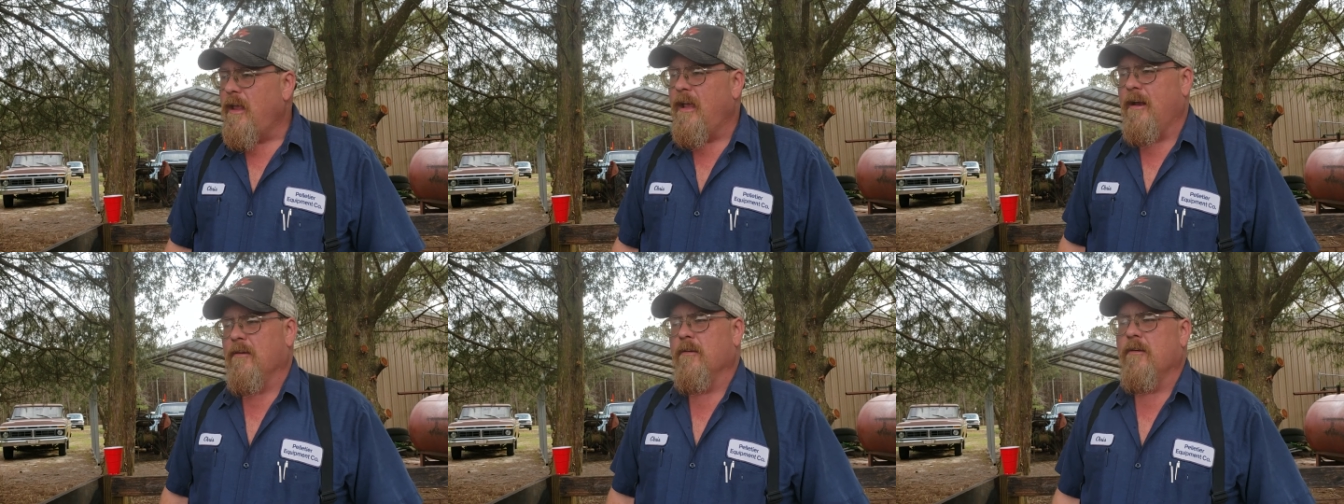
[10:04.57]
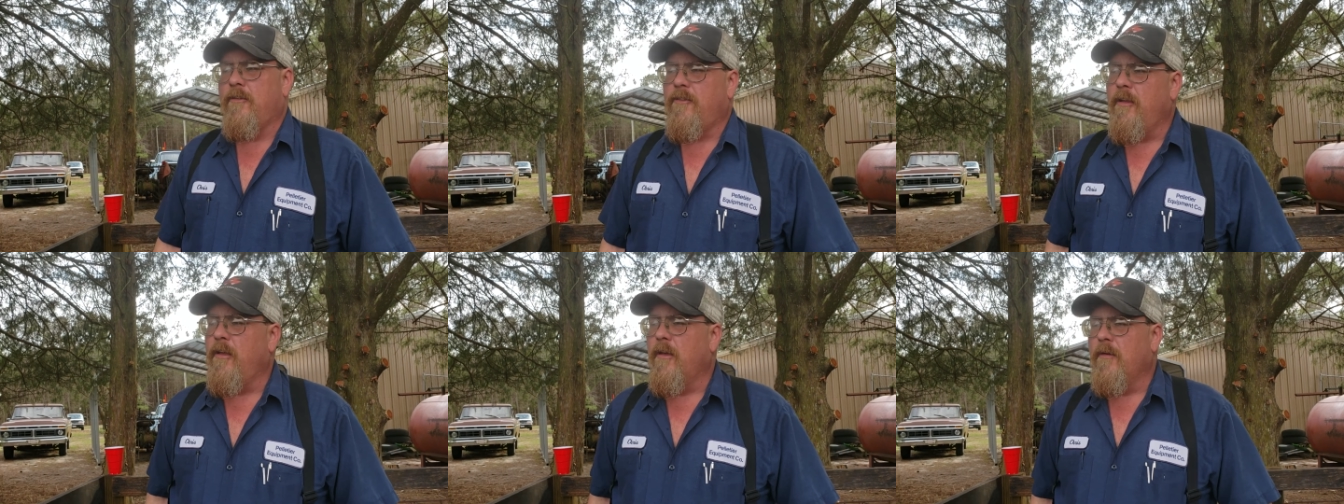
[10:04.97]
ignorant
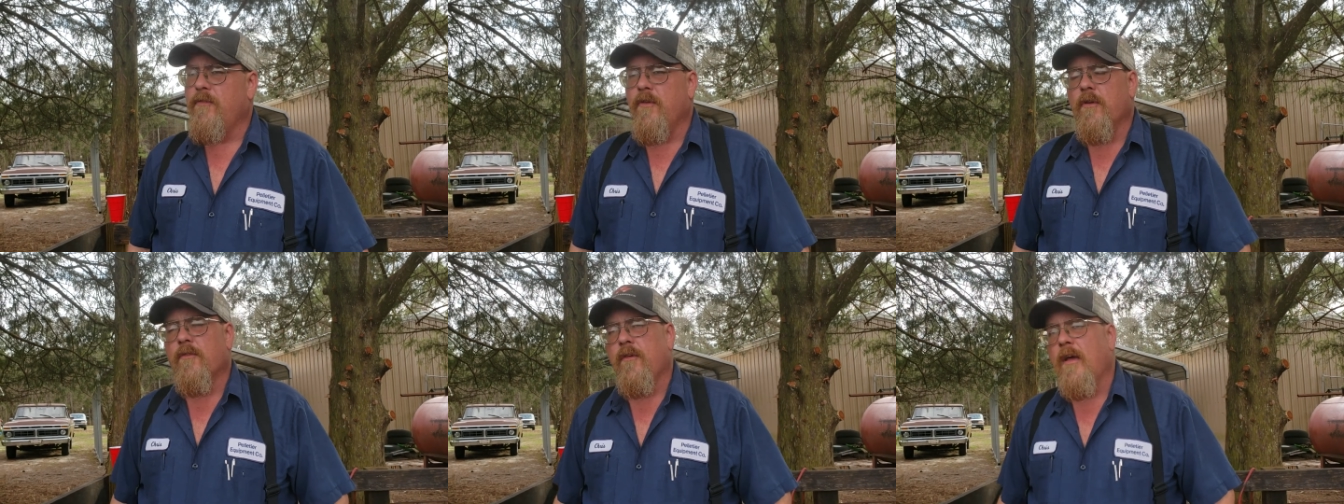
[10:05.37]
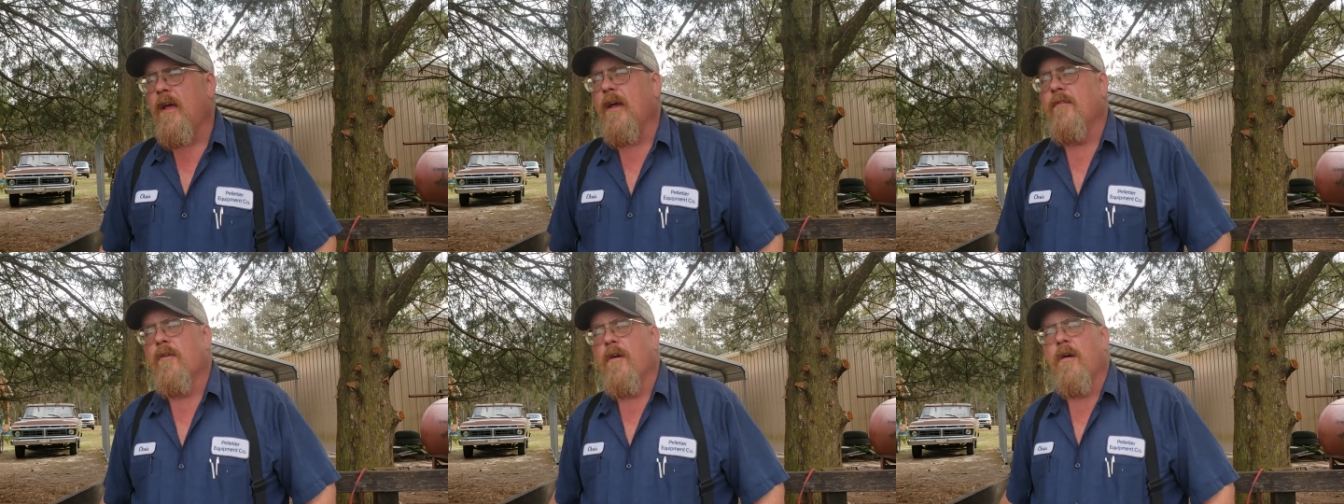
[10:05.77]
stuff you've
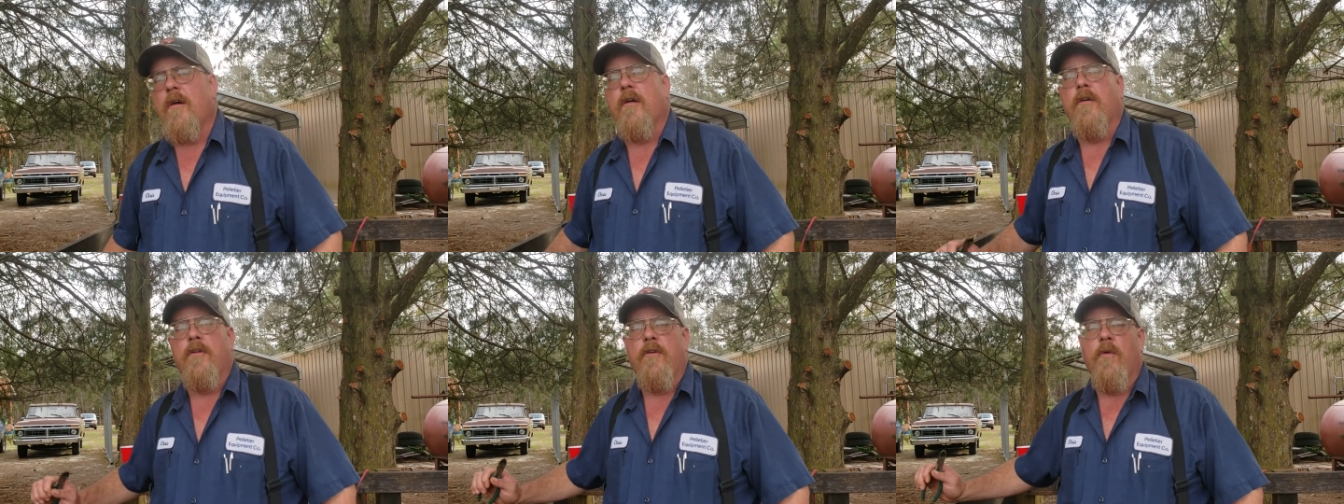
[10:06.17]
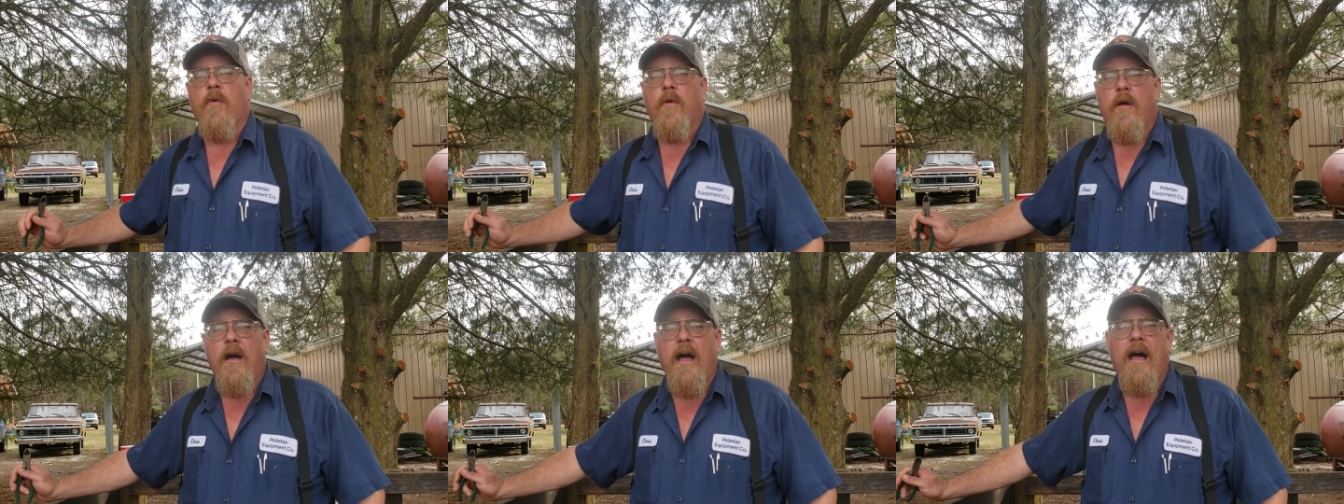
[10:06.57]
ever heard in
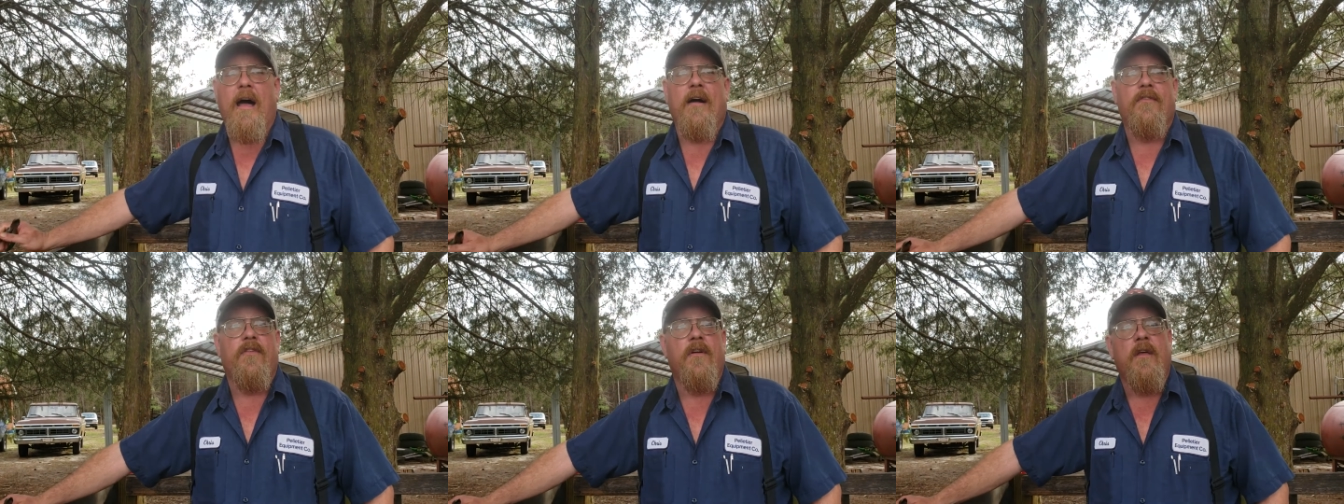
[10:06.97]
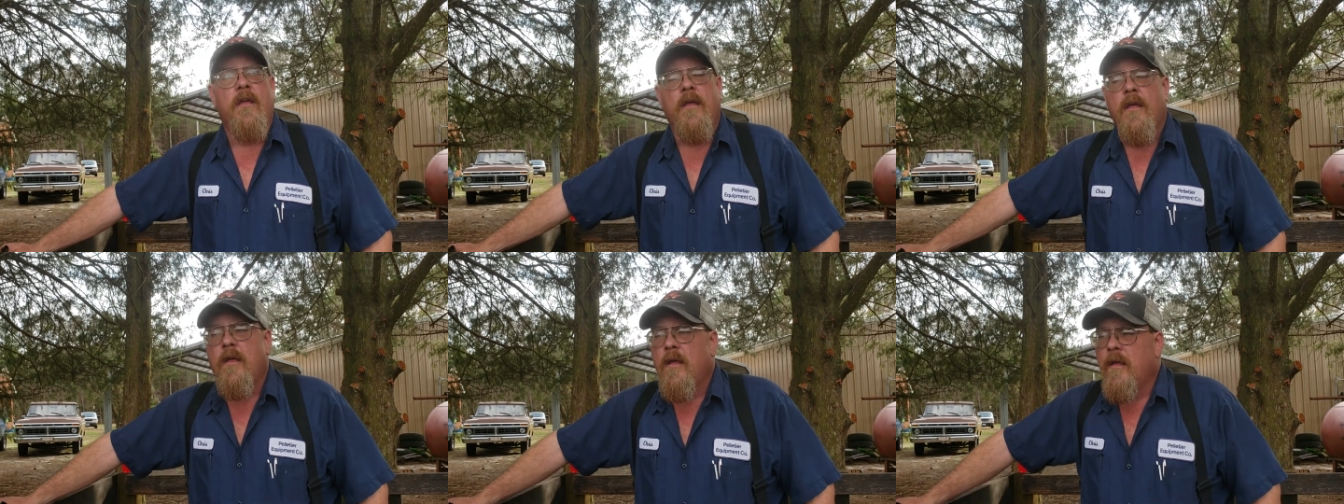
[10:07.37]
your life.
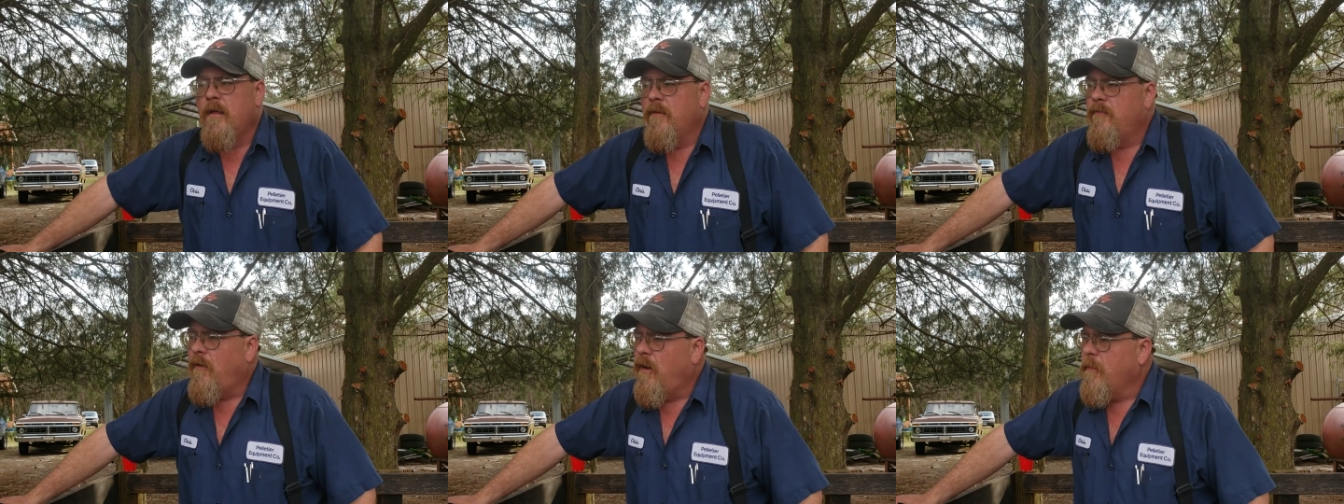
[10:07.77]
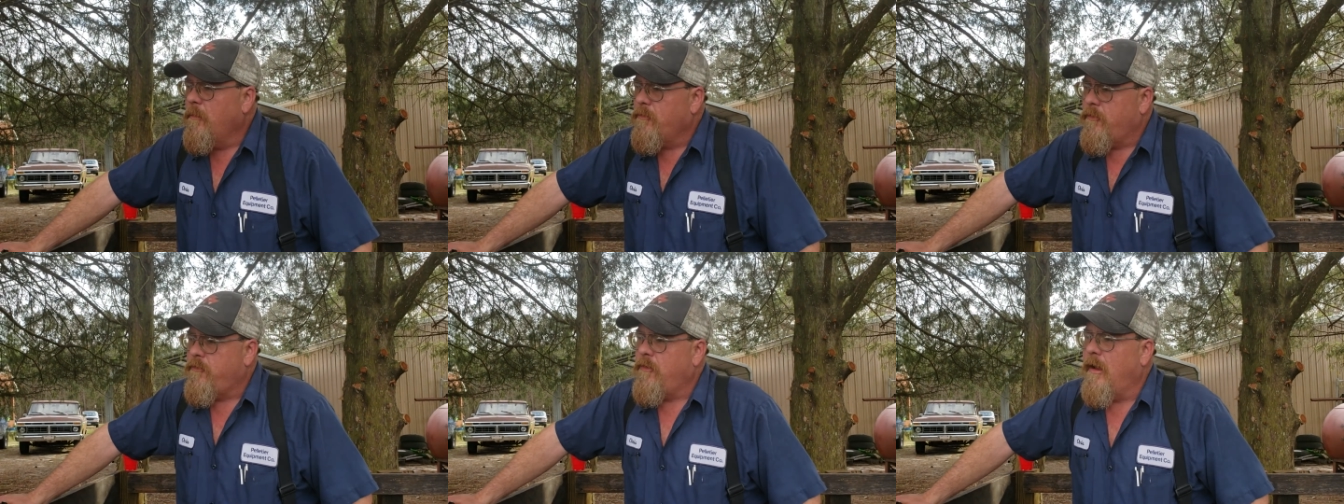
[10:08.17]

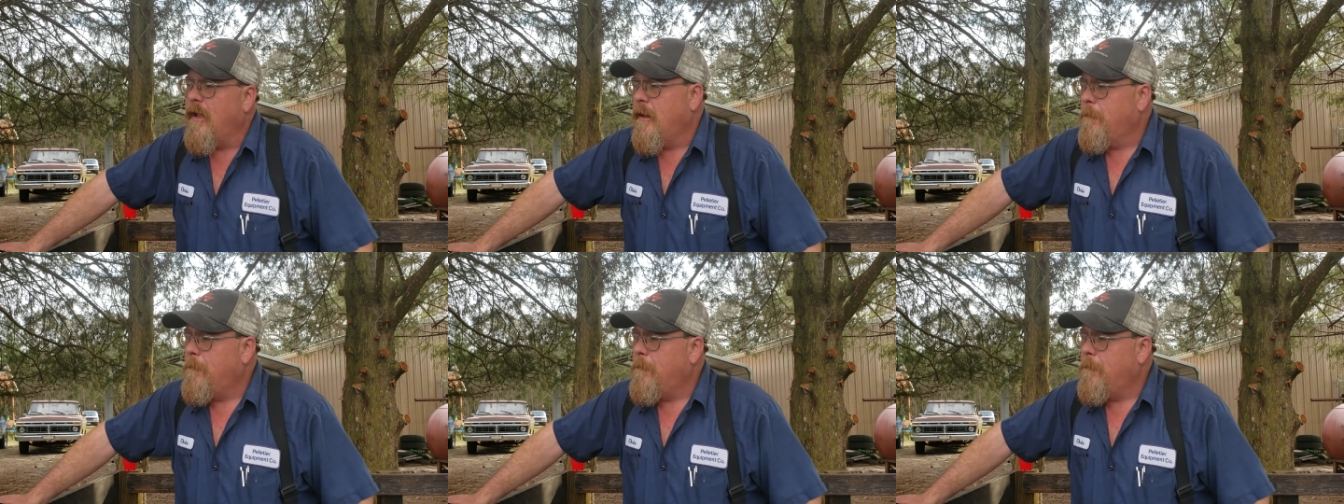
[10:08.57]
Farmers are trying to